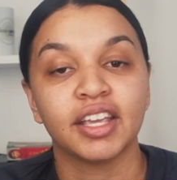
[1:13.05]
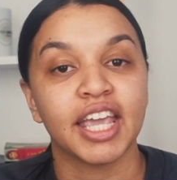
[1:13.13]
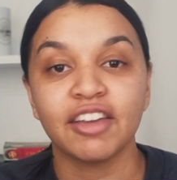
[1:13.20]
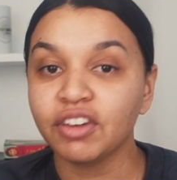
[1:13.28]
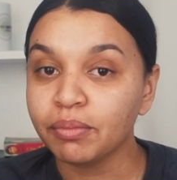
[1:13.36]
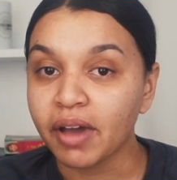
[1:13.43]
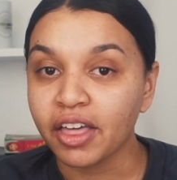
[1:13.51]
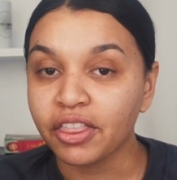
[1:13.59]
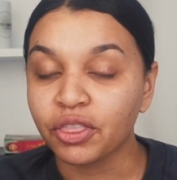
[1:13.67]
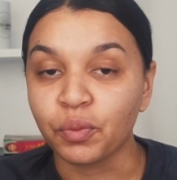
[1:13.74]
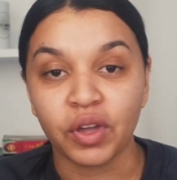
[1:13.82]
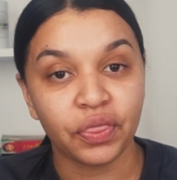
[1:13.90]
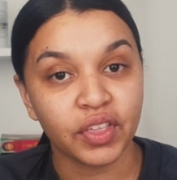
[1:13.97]
Every
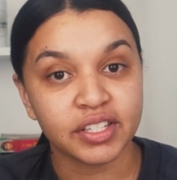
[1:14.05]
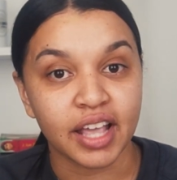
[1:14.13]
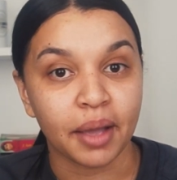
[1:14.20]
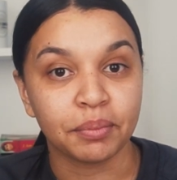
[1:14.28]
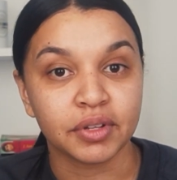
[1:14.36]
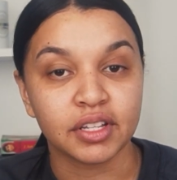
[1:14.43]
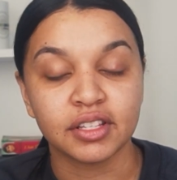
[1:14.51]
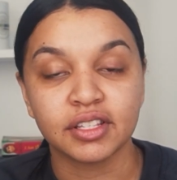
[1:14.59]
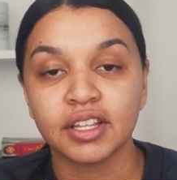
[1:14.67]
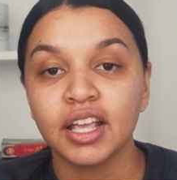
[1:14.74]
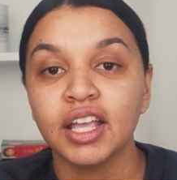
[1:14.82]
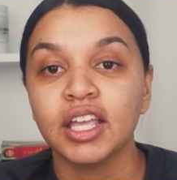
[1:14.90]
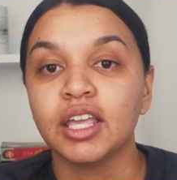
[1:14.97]
month when this
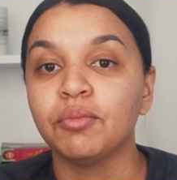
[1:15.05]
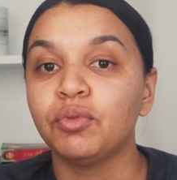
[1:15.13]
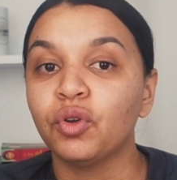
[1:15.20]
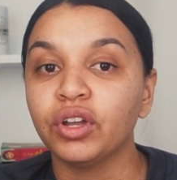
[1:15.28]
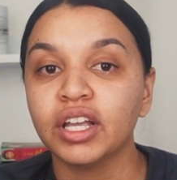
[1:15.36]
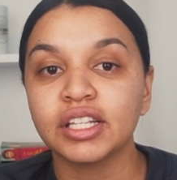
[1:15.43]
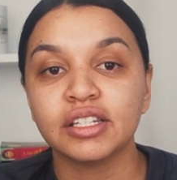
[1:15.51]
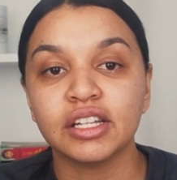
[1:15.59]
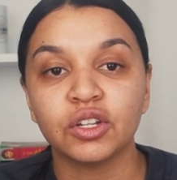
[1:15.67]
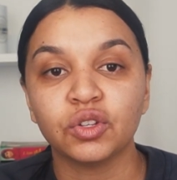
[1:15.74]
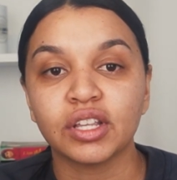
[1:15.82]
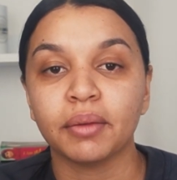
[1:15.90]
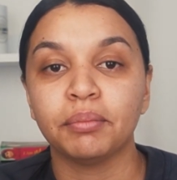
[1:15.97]
happens, employers
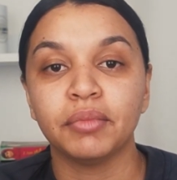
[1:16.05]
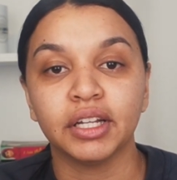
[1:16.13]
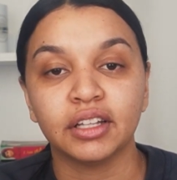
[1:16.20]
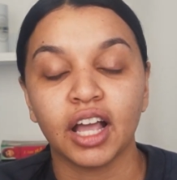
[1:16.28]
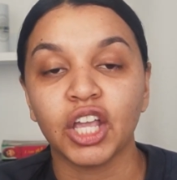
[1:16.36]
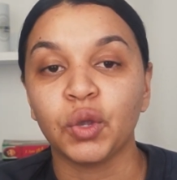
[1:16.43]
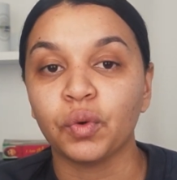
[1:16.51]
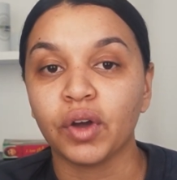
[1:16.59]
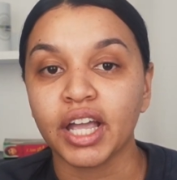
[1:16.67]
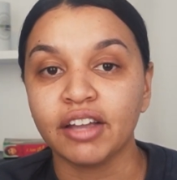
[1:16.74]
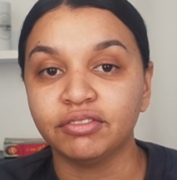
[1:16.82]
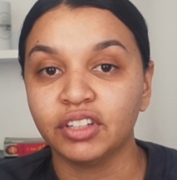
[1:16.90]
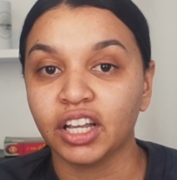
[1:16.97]
need to submit a
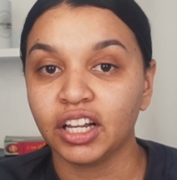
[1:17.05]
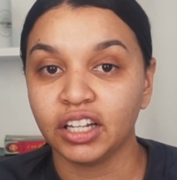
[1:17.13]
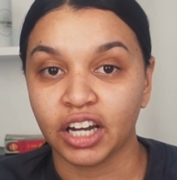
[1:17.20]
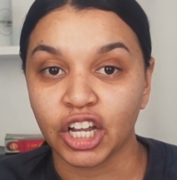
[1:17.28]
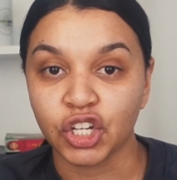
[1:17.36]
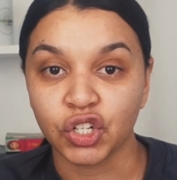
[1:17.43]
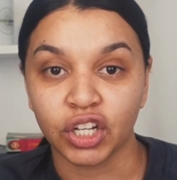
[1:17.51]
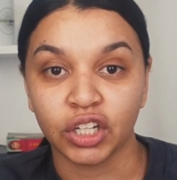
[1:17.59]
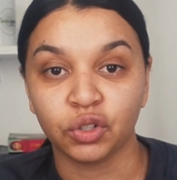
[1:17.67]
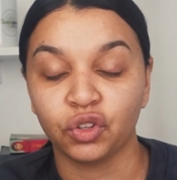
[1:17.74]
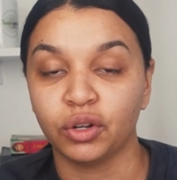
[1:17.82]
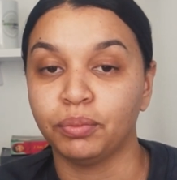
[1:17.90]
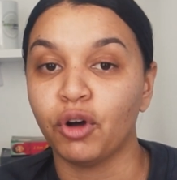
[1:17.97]
UIF declaration
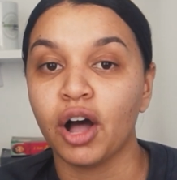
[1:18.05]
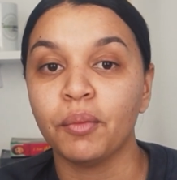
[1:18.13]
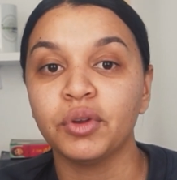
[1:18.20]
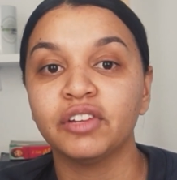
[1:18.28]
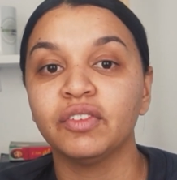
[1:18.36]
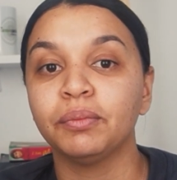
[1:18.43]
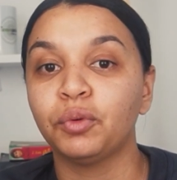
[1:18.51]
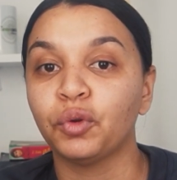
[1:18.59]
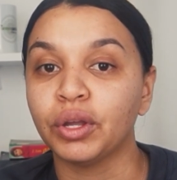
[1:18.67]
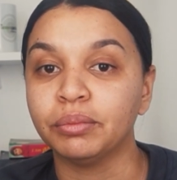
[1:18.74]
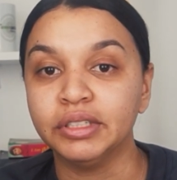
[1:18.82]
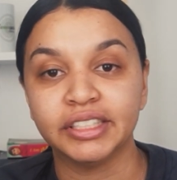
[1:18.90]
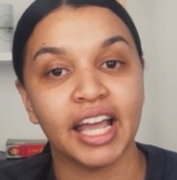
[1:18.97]
to the Department of
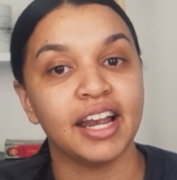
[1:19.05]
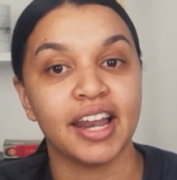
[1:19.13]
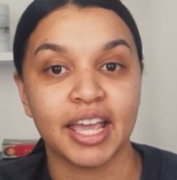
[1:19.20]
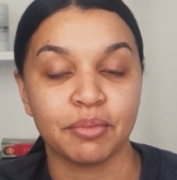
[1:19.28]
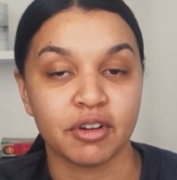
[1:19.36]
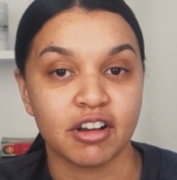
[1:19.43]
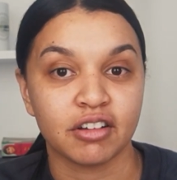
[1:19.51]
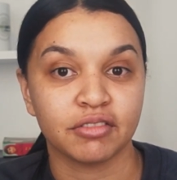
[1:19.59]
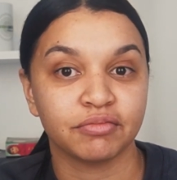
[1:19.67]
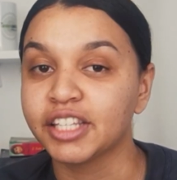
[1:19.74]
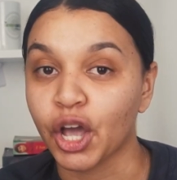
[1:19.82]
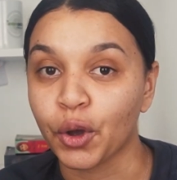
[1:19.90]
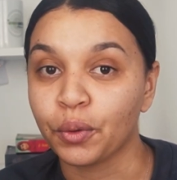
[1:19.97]
Employment and Labor.
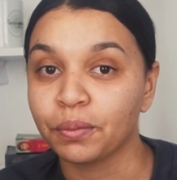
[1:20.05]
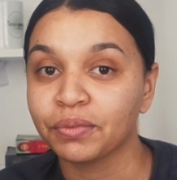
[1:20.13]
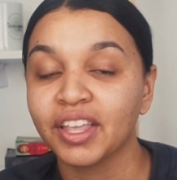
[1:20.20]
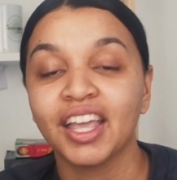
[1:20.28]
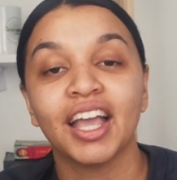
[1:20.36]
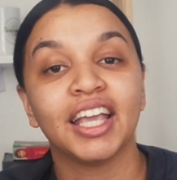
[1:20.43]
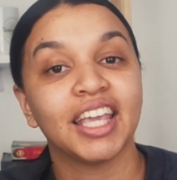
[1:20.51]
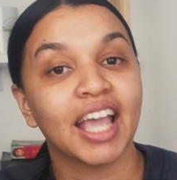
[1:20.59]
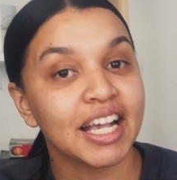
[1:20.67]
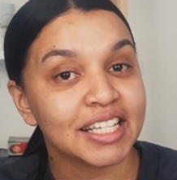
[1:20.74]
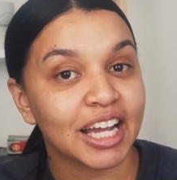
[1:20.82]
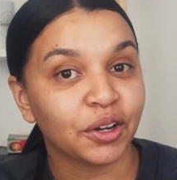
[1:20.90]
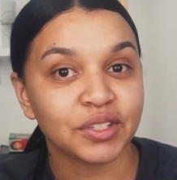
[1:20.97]
So,
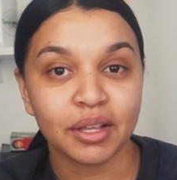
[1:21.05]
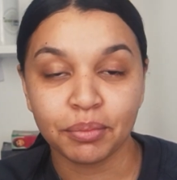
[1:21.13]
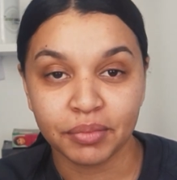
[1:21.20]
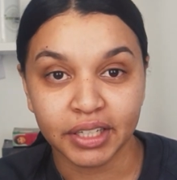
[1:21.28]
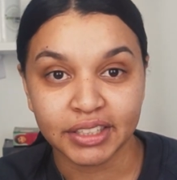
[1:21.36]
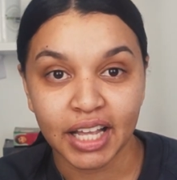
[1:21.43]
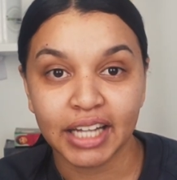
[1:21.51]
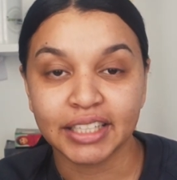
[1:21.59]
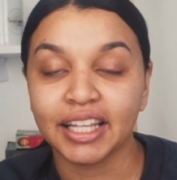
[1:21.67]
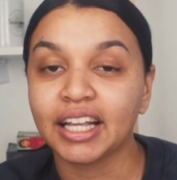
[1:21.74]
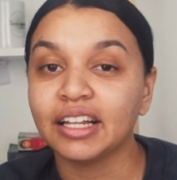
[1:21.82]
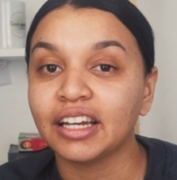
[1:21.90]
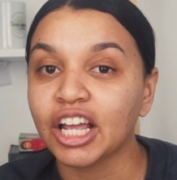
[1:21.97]
here's how to submit a
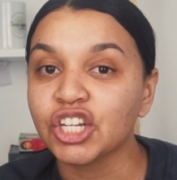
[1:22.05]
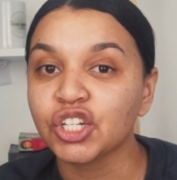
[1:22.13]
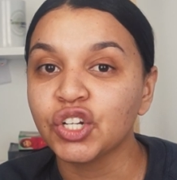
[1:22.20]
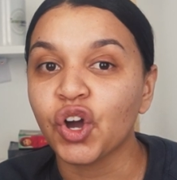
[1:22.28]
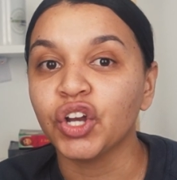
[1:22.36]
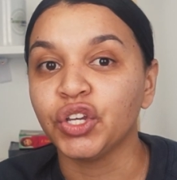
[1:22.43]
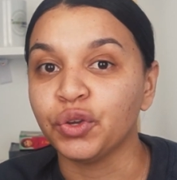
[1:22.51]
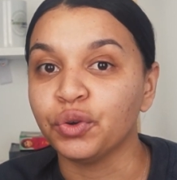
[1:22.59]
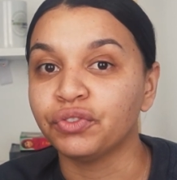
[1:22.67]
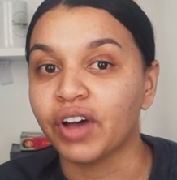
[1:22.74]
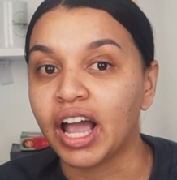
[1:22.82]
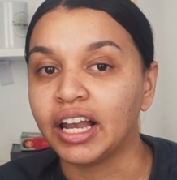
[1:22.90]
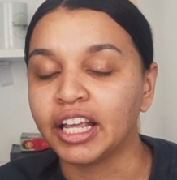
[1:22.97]
declaration on
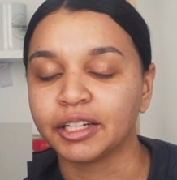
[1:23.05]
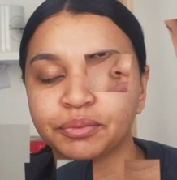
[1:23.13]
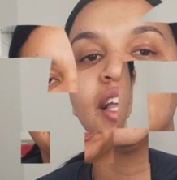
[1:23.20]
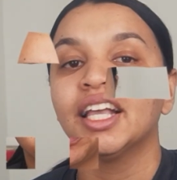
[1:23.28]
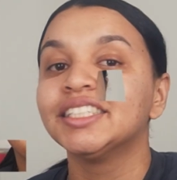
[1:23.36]
U-Filing.